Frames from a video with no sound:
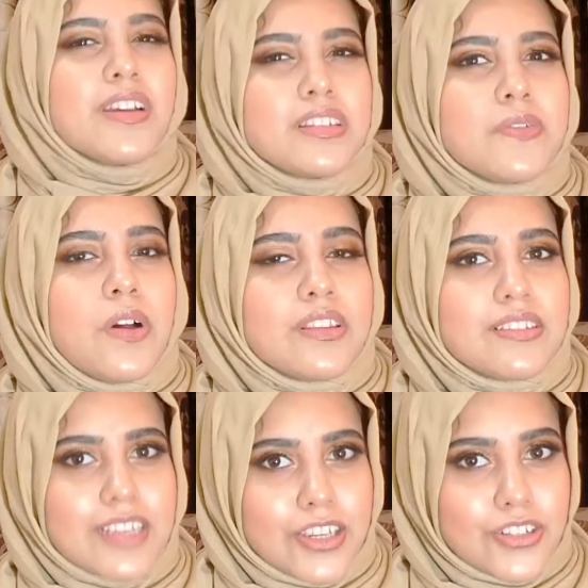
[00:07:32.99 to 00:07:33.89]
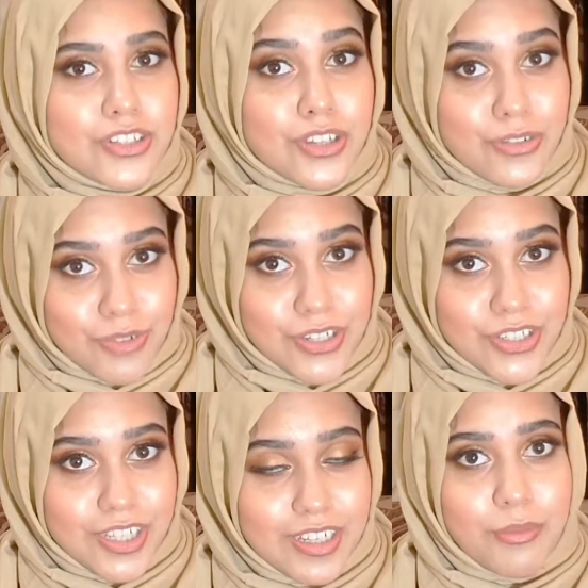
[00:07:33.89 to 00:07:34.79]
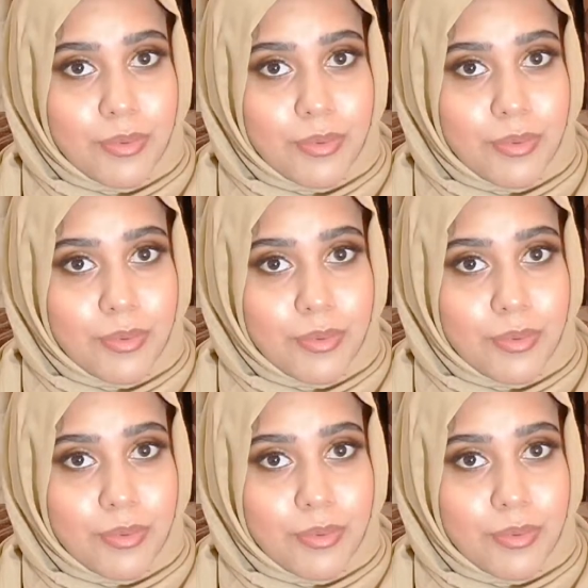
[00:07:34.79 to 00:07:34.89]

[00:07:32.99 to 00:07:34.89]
Because of all the sanctions on Russia,